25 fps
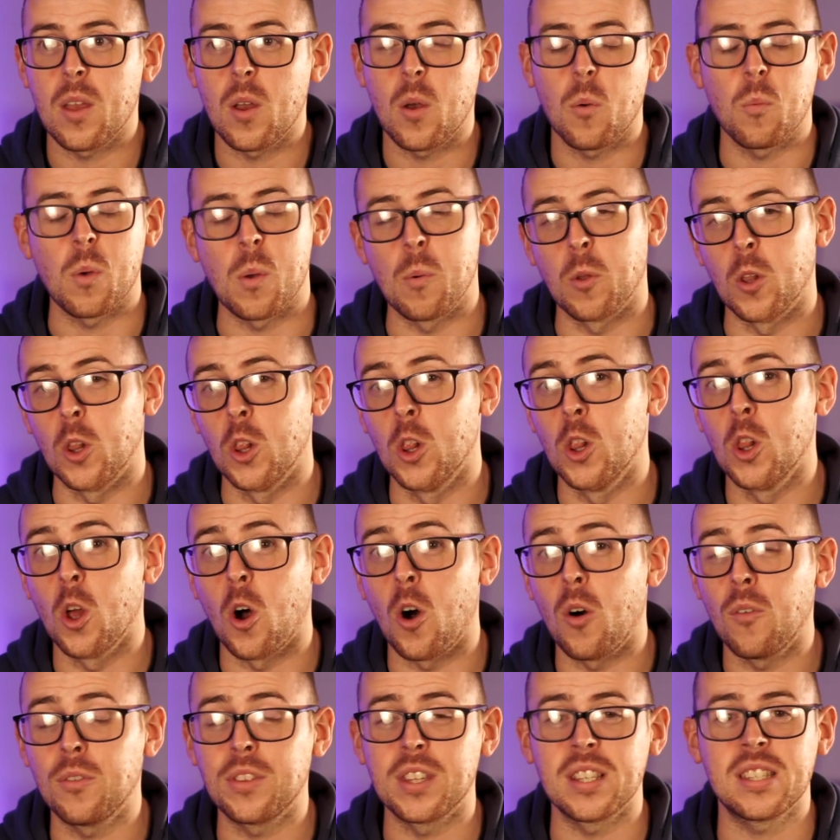we would
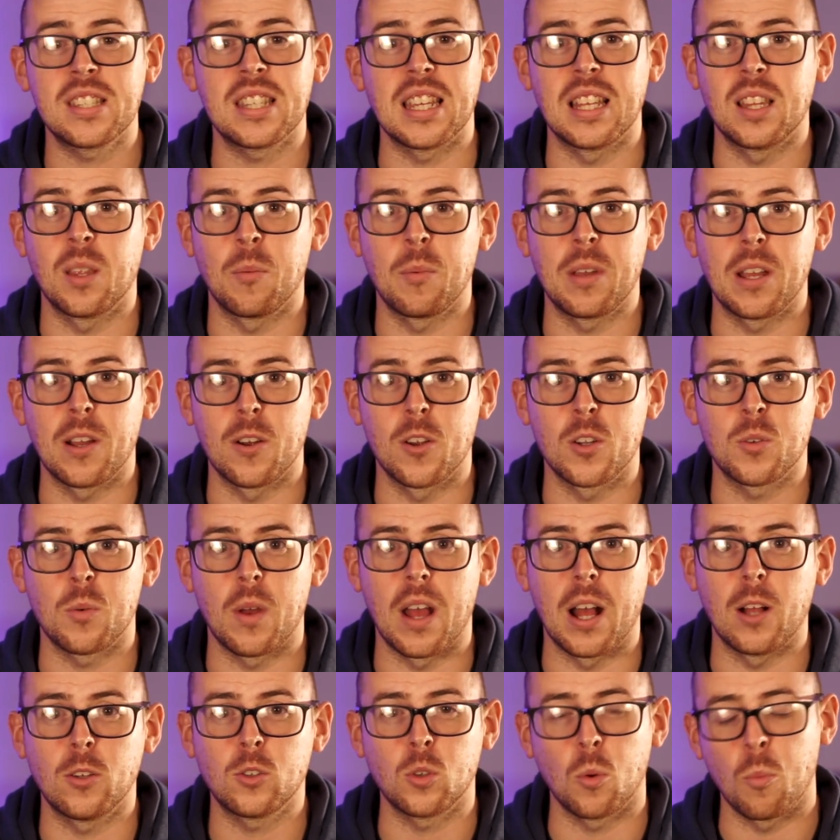love to see them here as
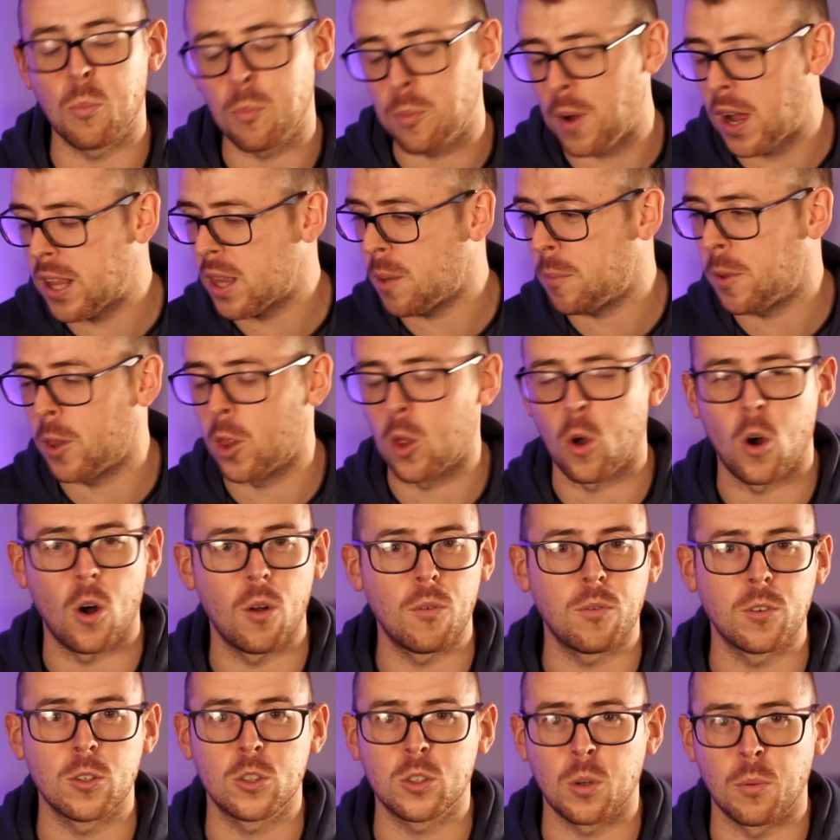well. So bring them along
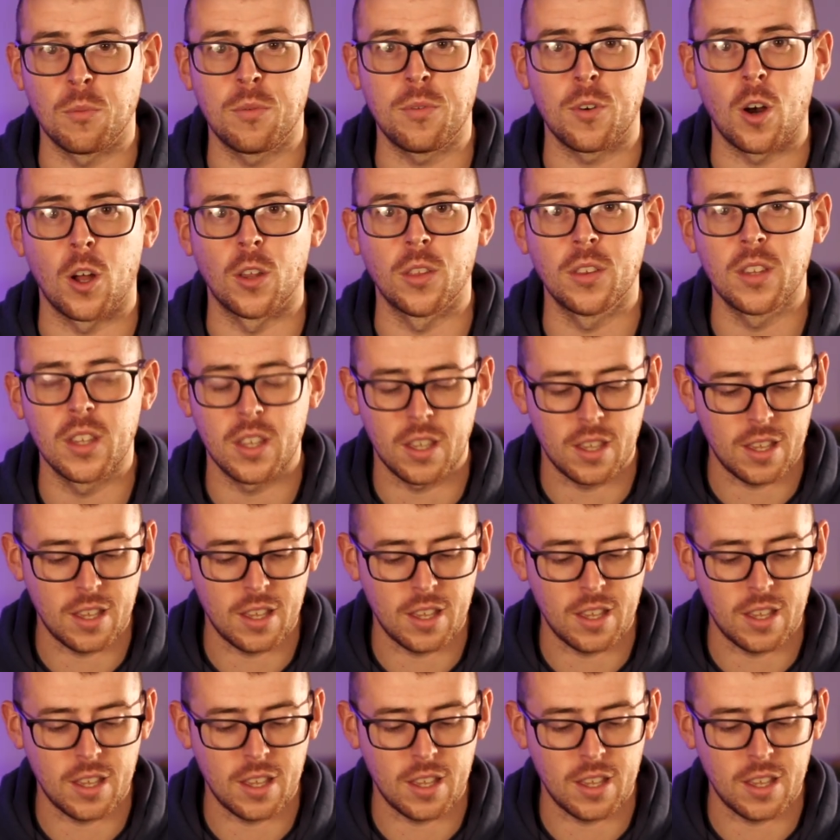for some fun.